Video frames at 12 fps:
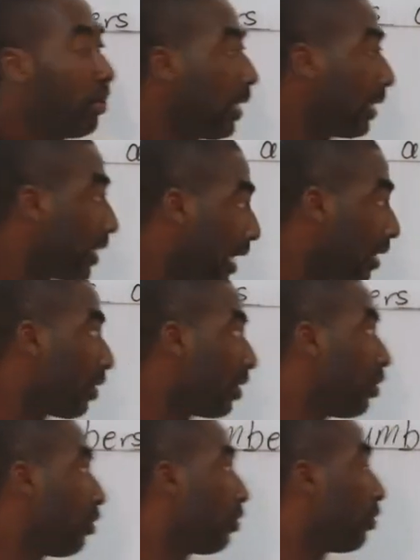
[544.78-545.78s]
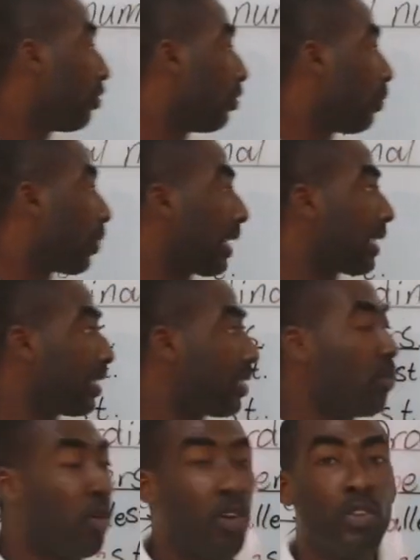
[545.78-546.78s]
encourage you to
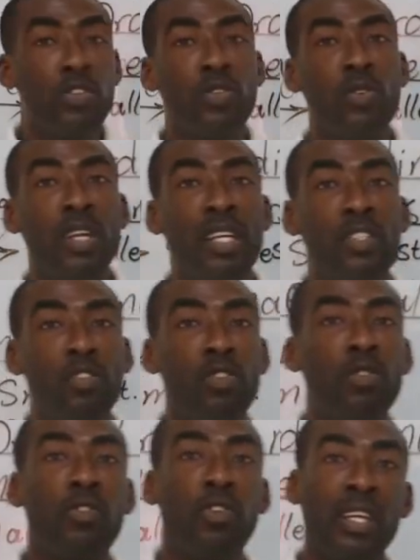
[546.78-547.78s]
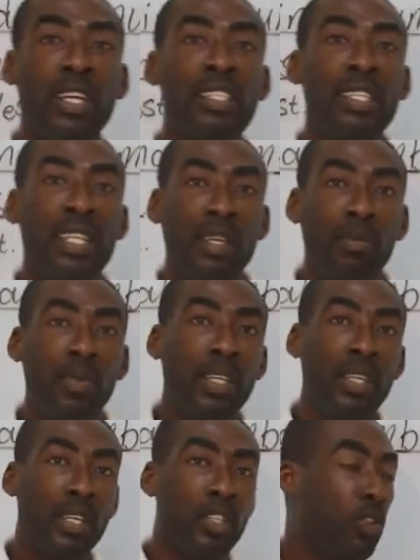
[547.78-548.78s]
practice more so that you don't forget them
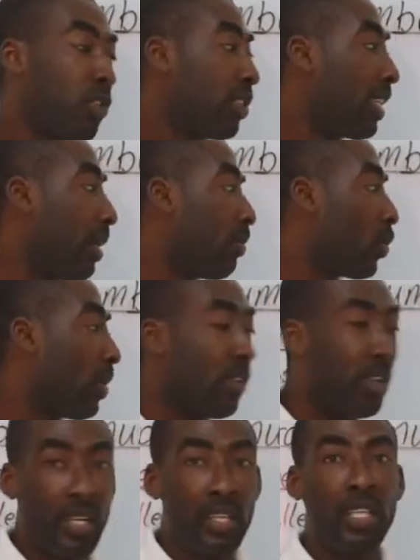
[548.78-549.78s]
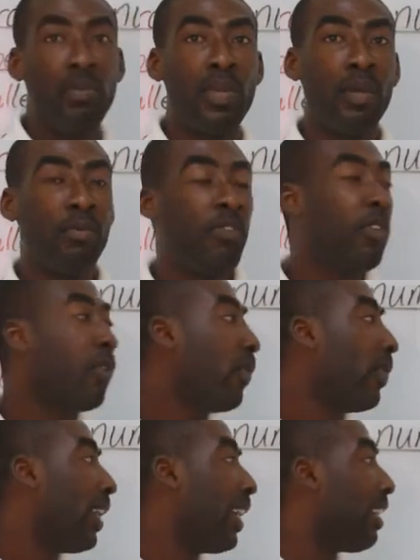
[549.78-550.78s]
in a short time, so that you can keep them
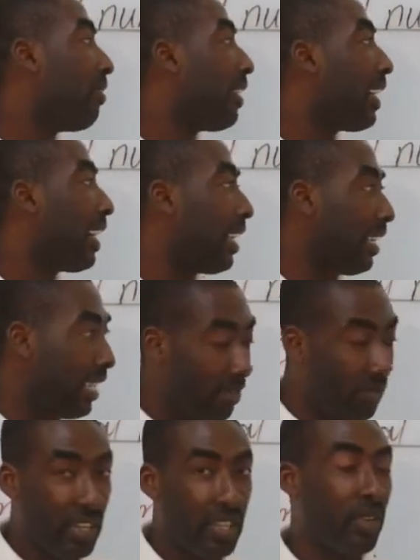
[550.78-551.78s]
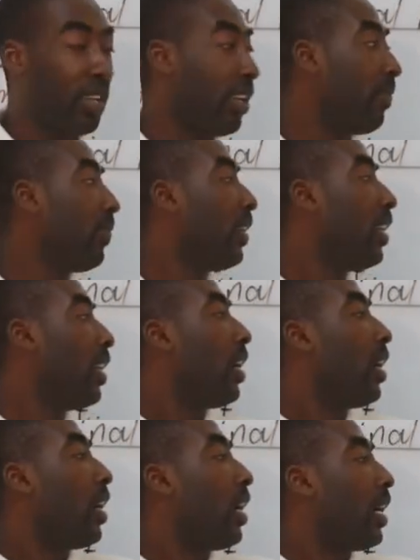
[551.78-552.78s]
forever and ever. Okay,
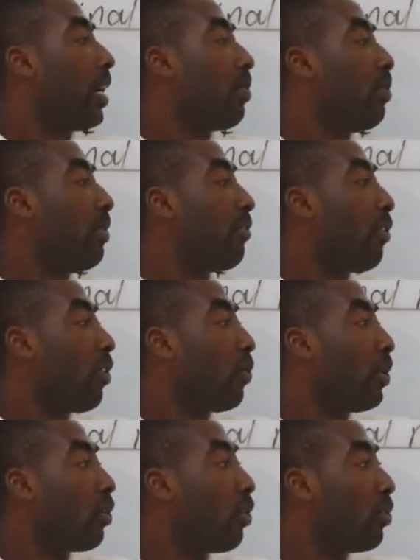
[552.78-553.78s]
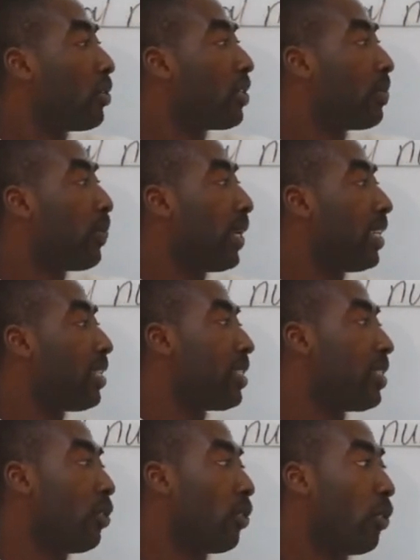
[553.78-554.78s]
before we close,
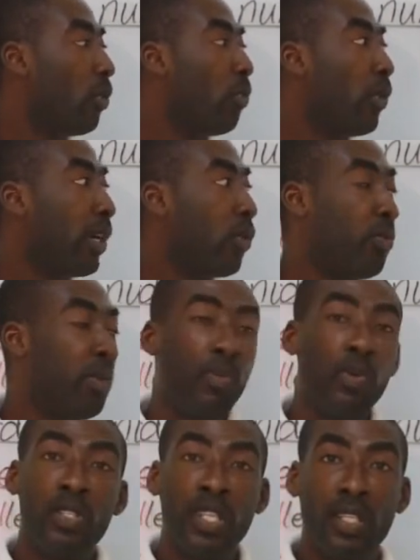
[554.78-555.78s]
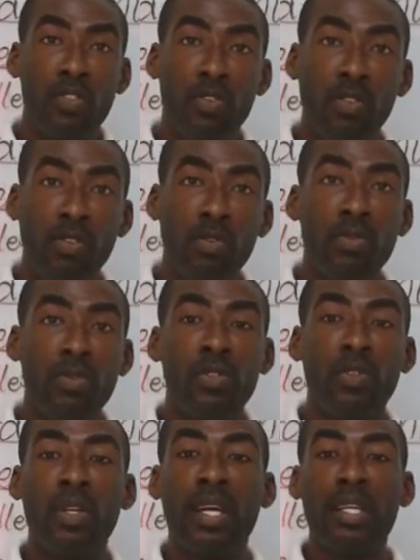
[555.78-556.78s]
please, your homework will be posted to you
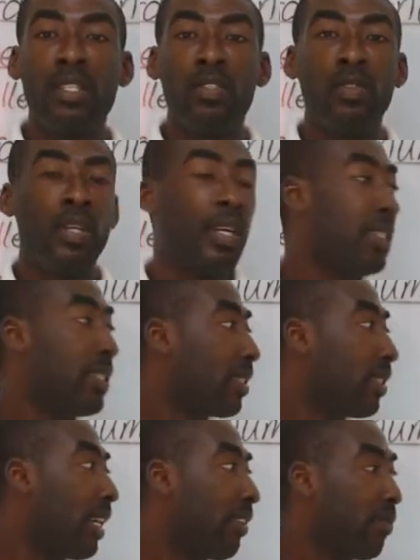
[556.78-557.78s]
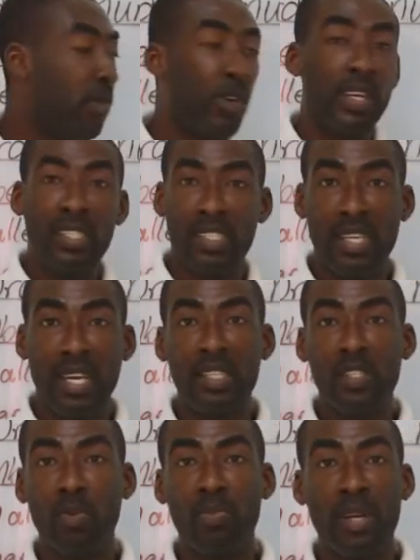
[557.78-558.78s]
so that you can still have more
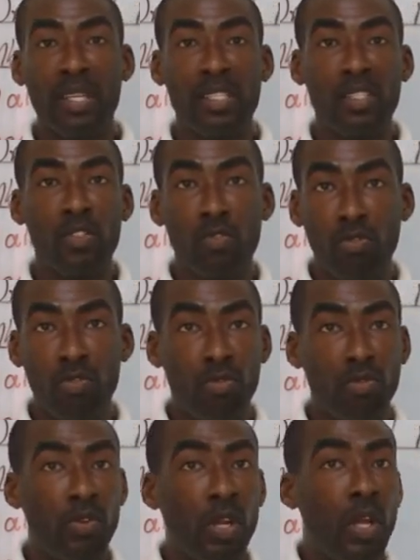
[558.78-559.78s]
exercise or practice to do